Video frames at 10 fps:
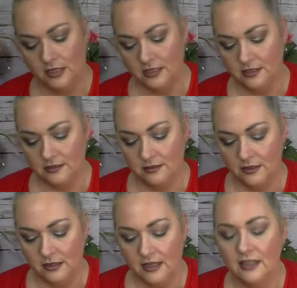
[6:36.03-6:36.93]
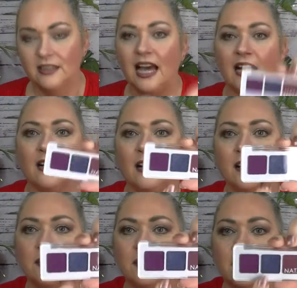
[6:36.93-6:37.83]
That's, that
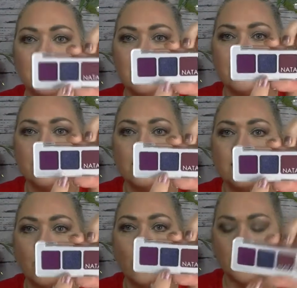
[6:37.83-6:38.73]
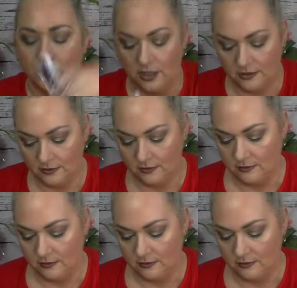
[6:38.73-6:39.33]
color is just gorgeous.